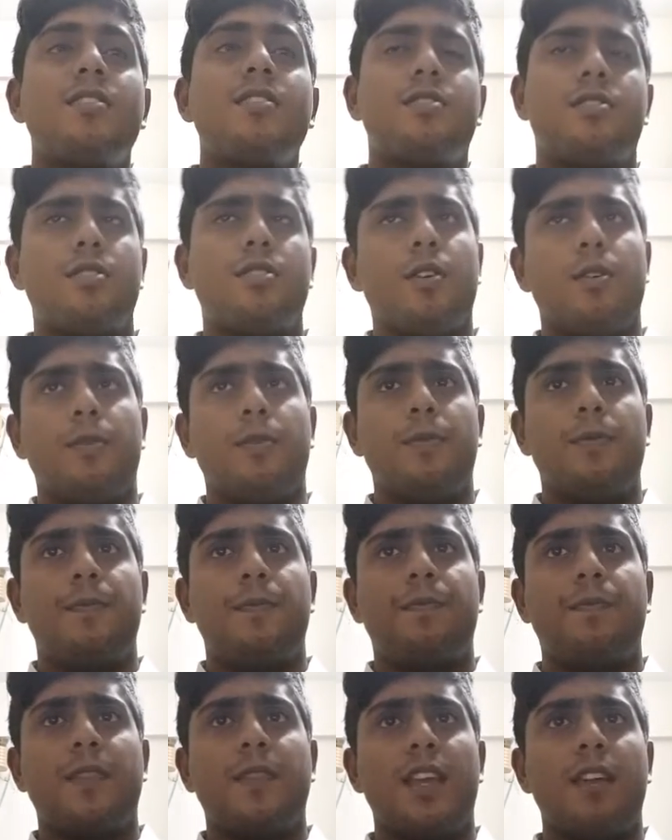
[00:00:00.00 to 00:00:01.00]
So,
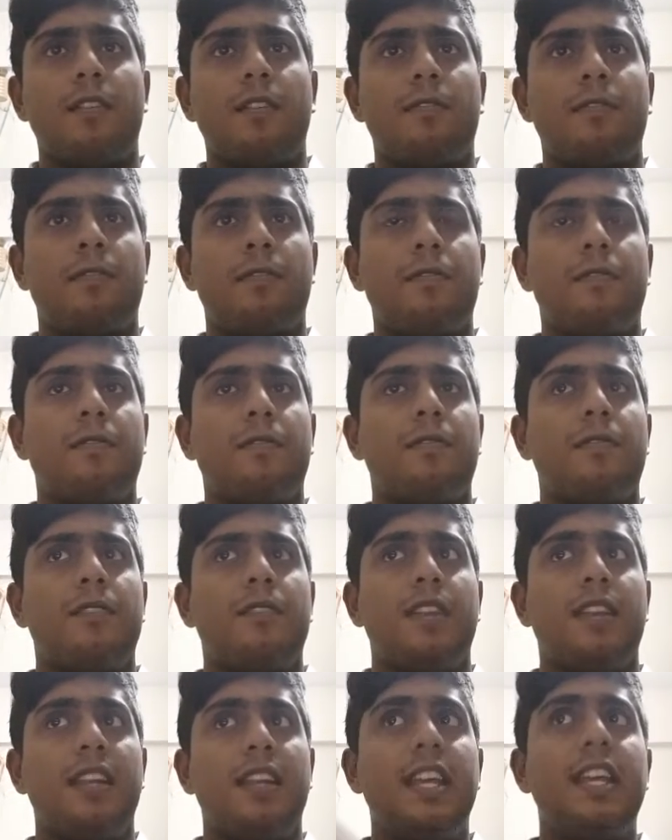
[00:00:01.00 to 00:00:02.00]
if
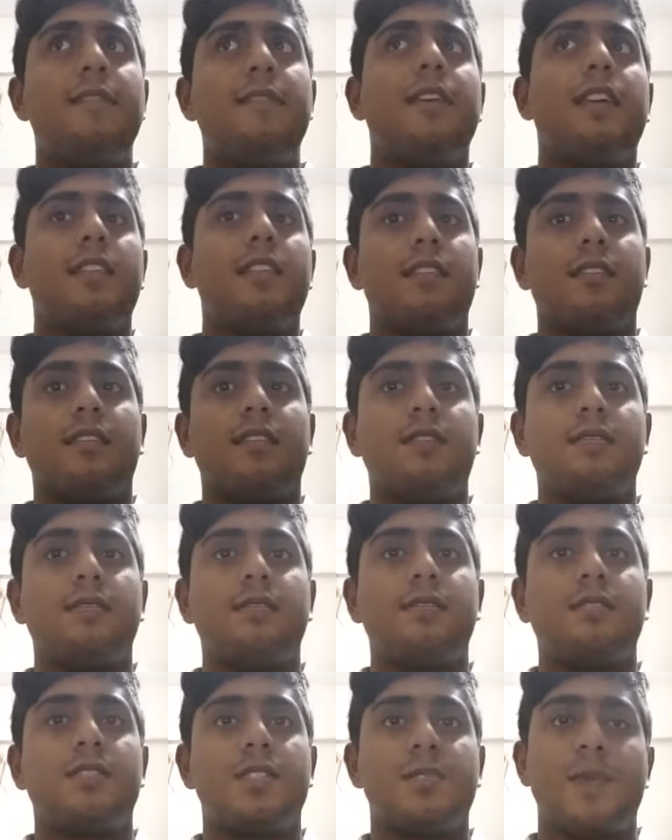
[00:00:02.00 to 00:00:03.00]
leaving
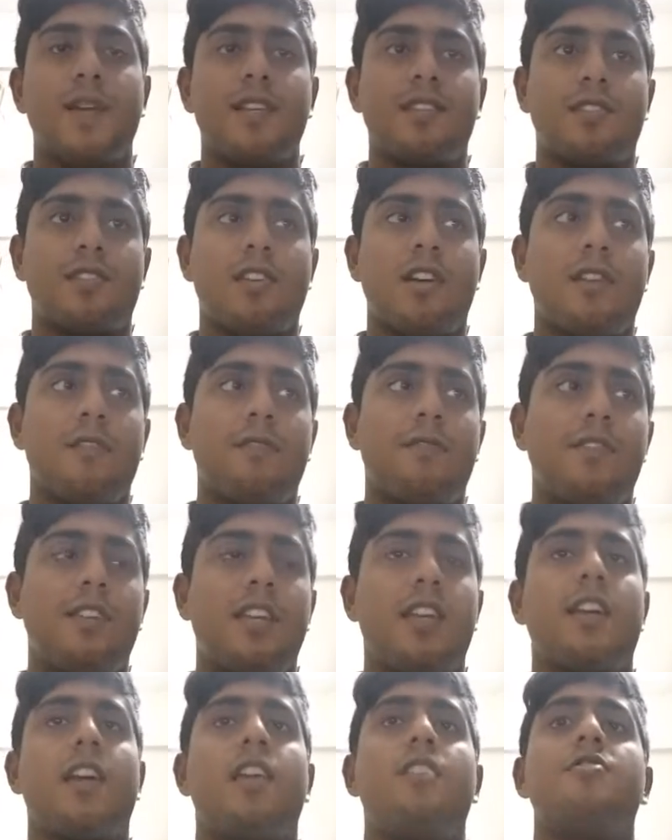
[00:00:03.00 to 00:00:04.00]

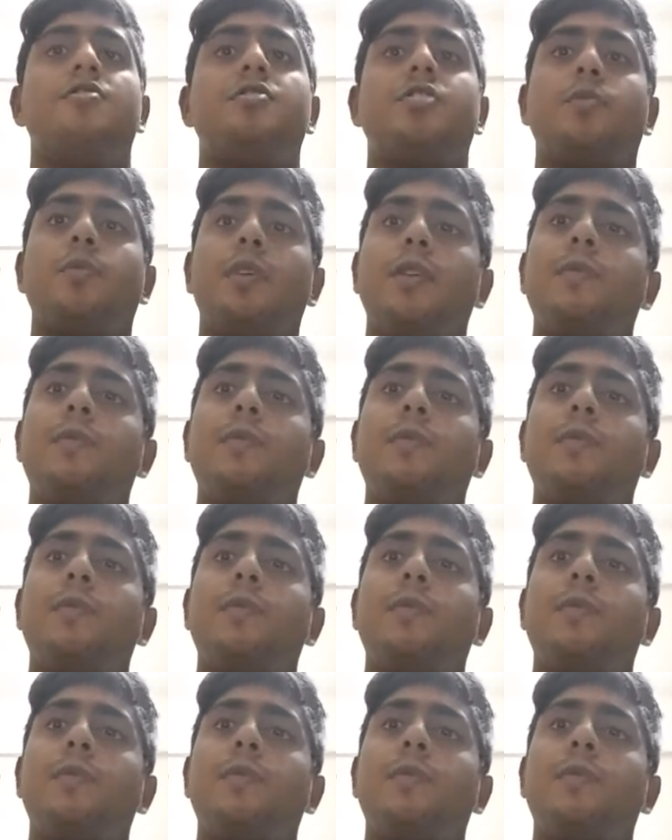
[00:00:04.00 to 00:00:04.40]
spacecraft take energy